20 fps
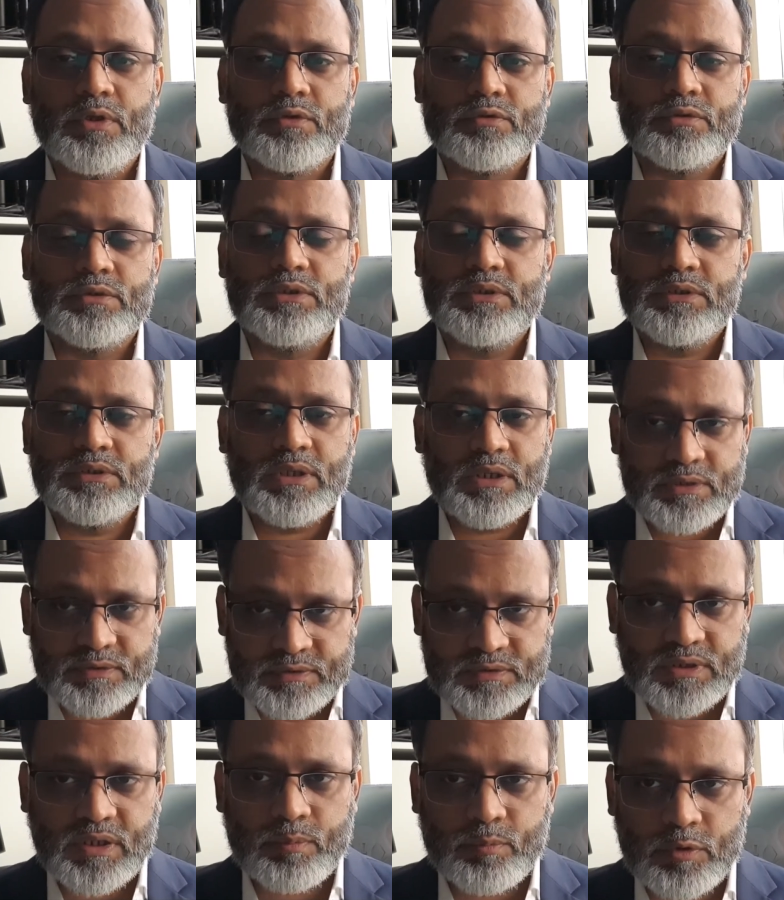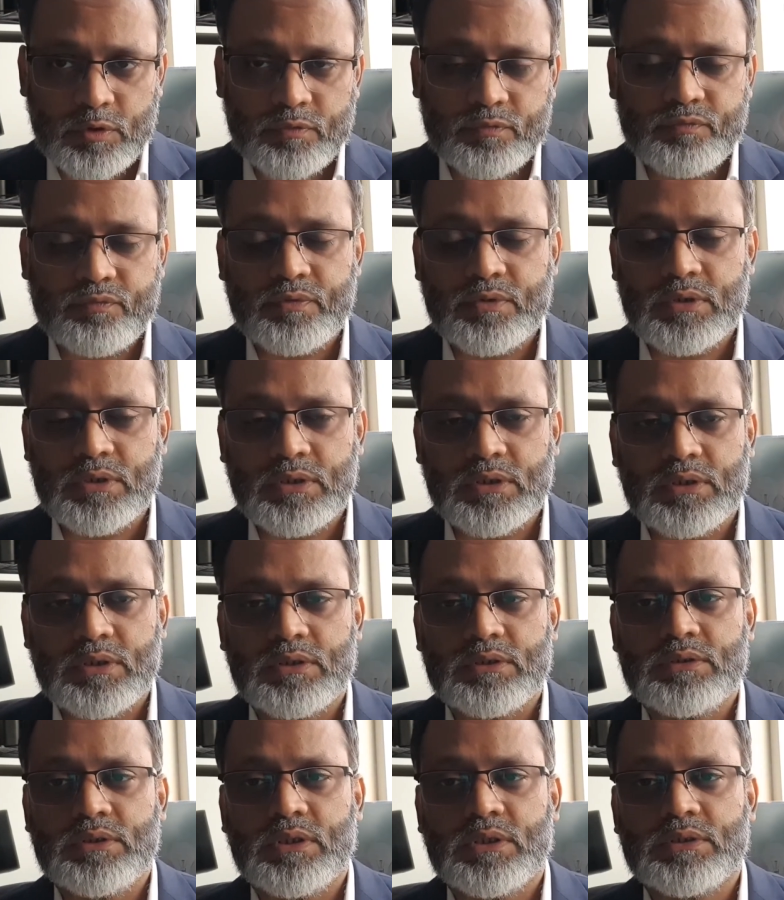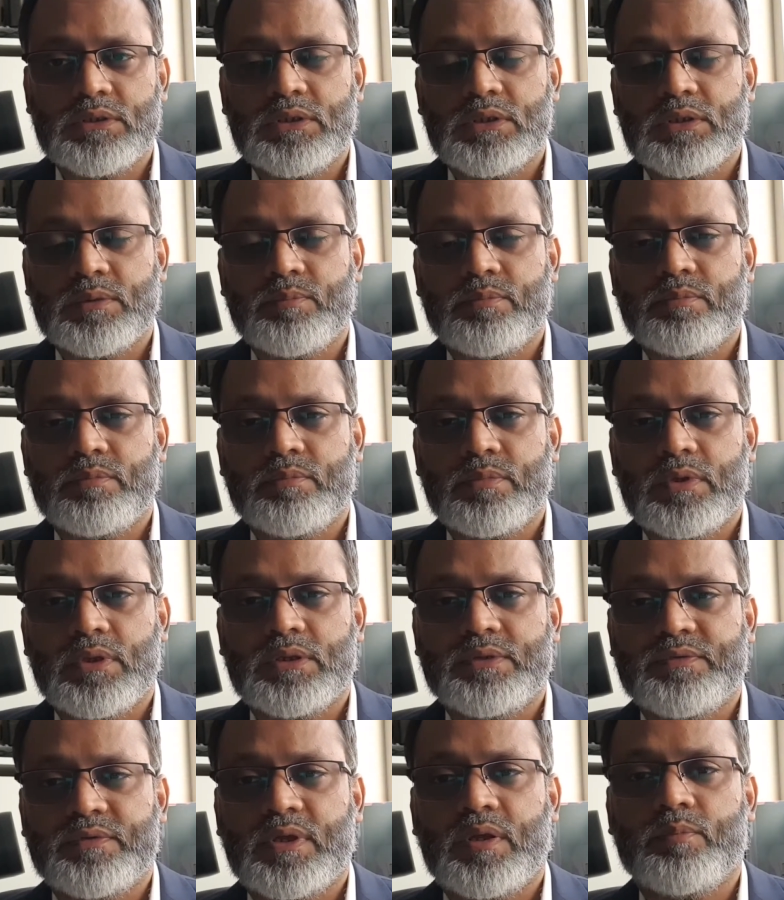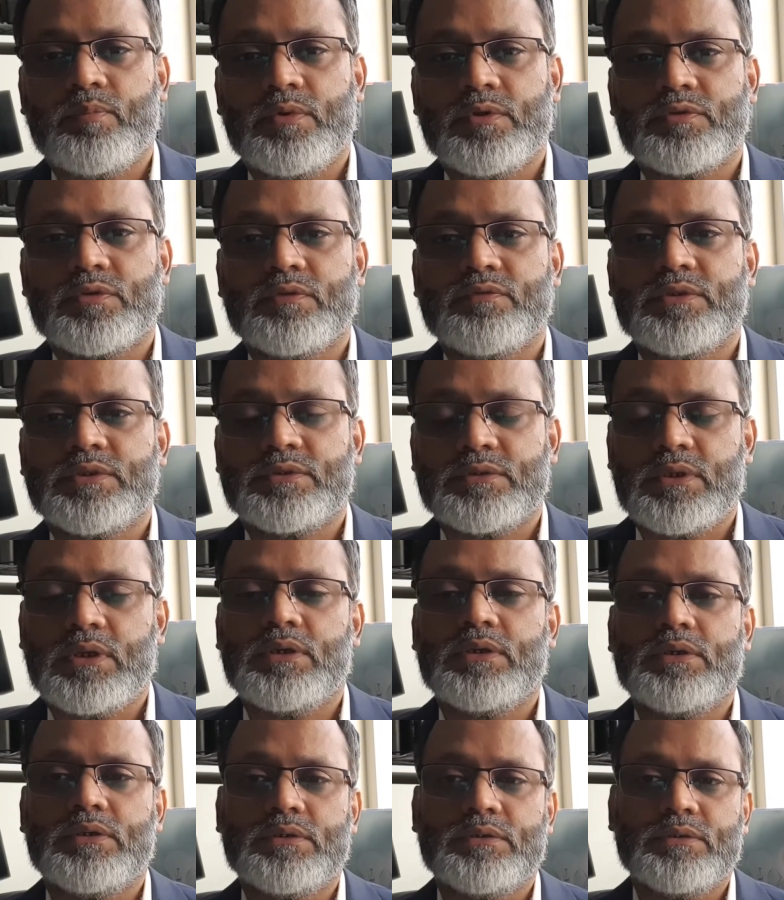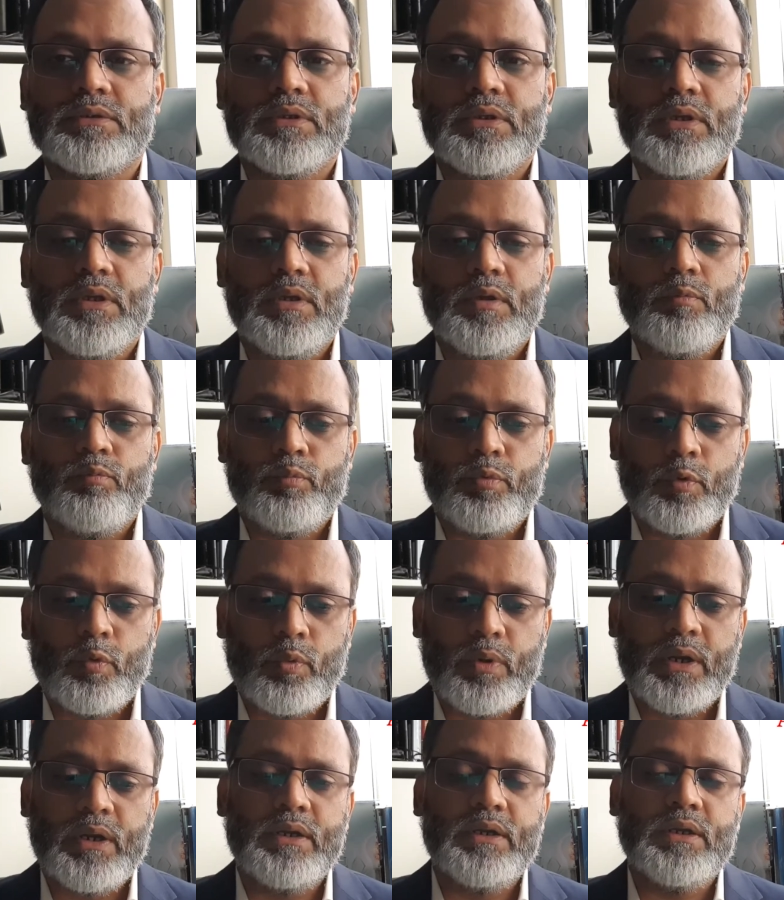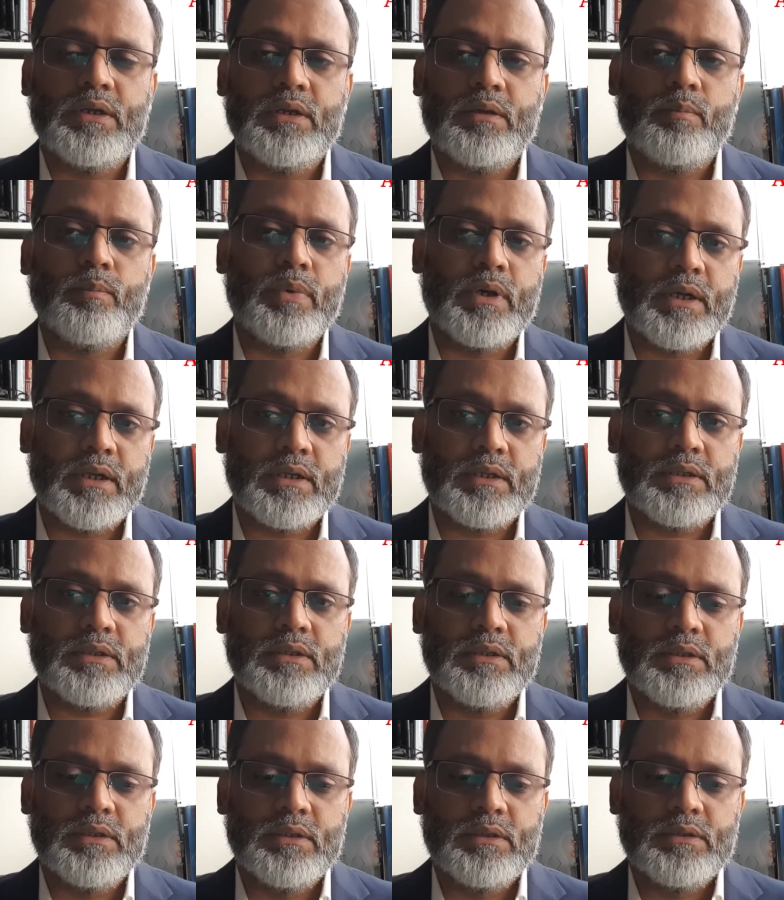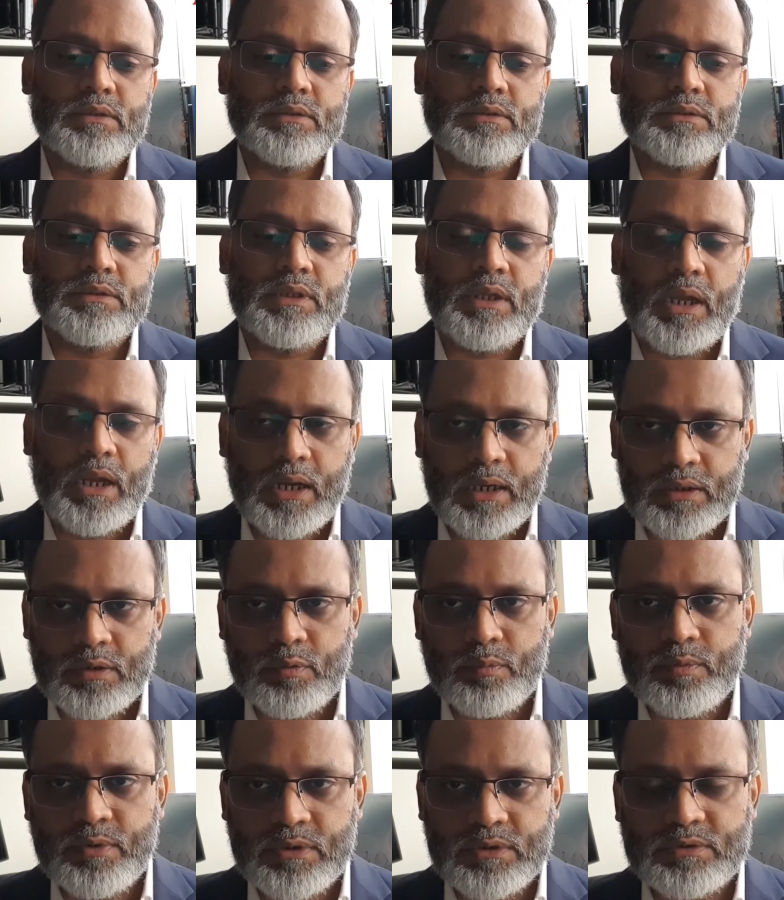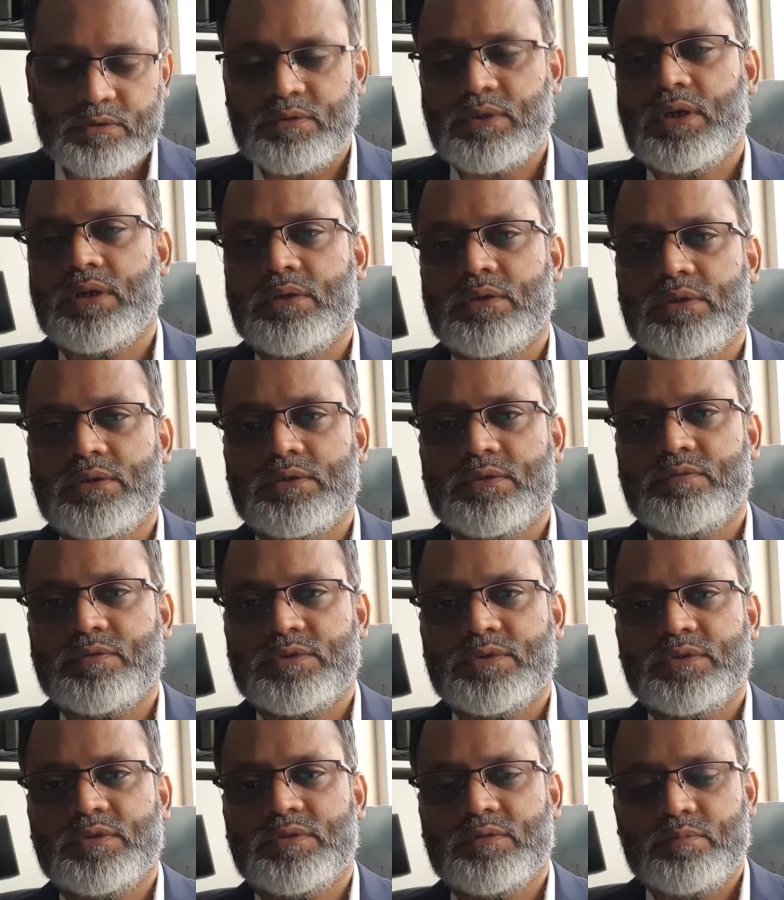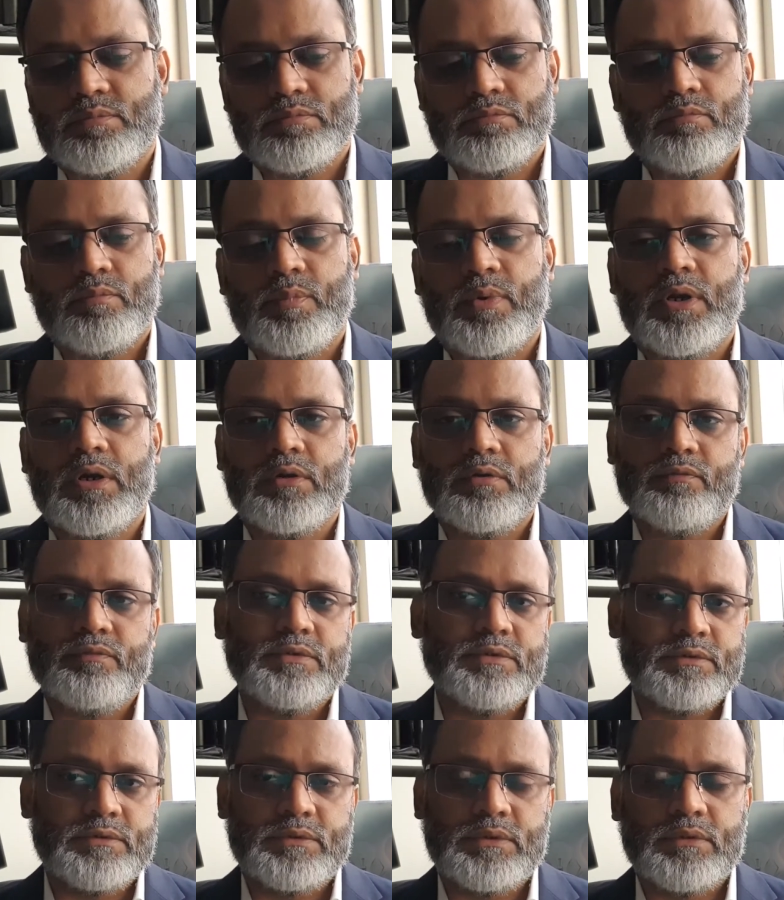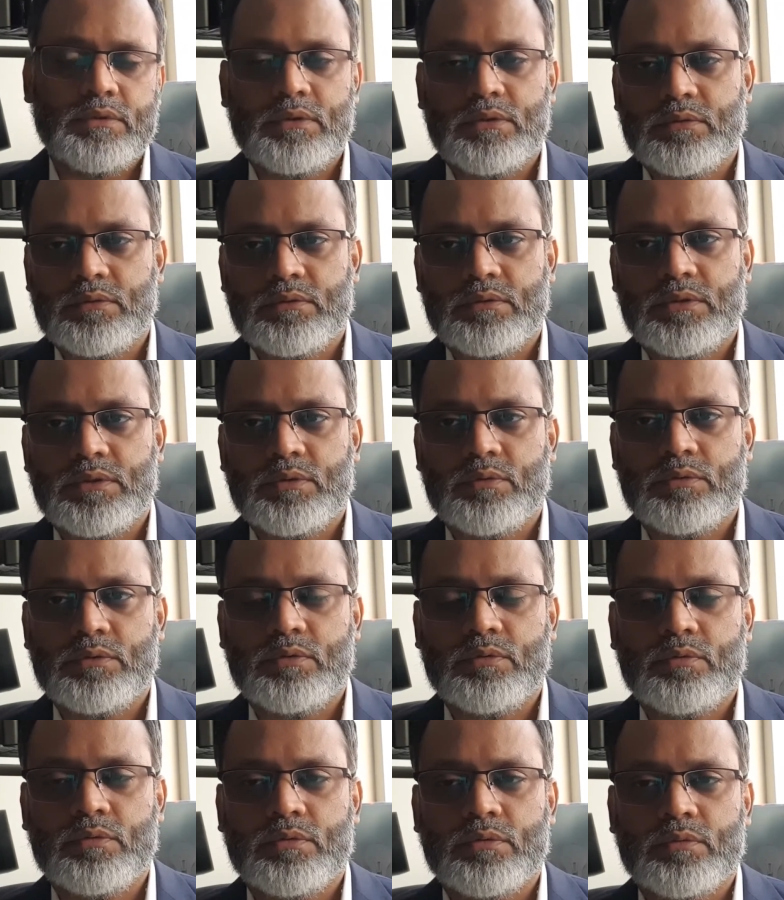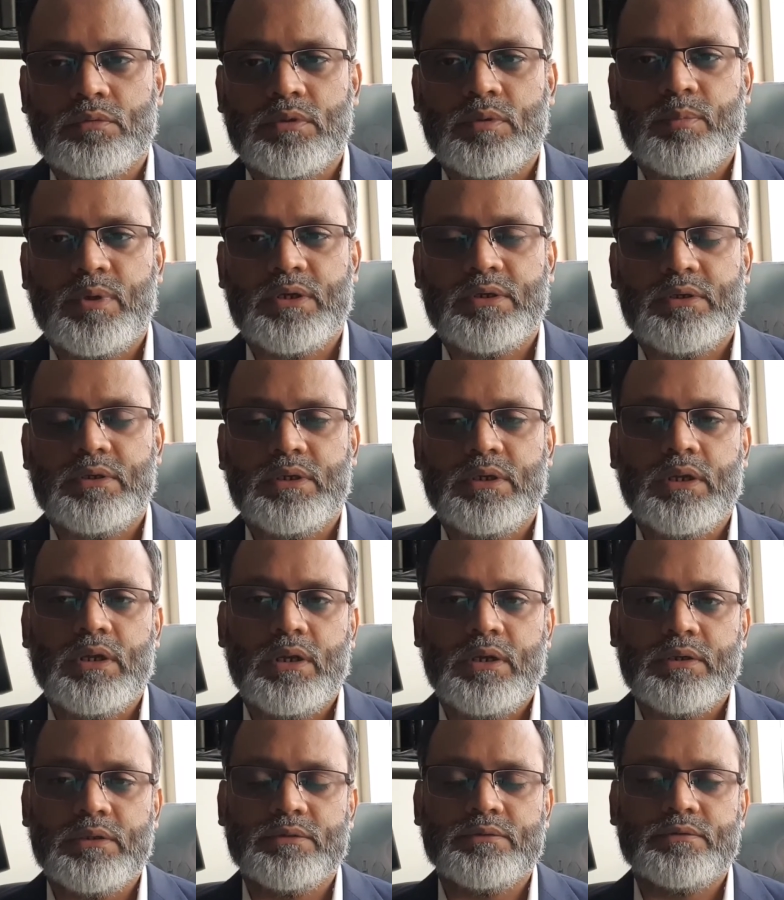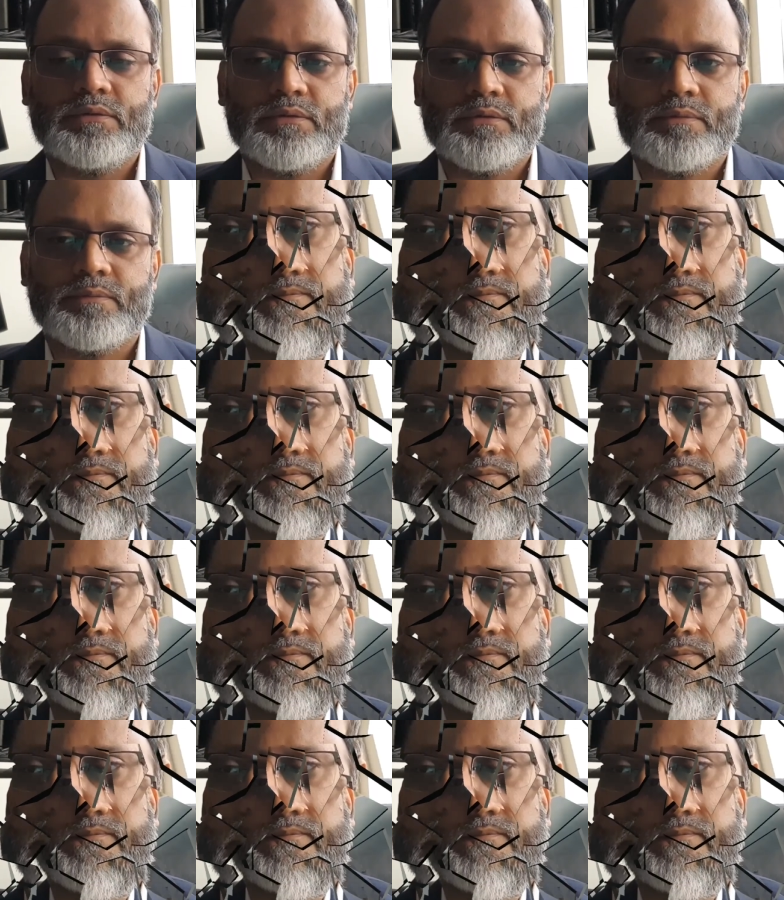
So these are some of the examples of the standards provided by the attribute standards, which is part of this the mandatory guidance.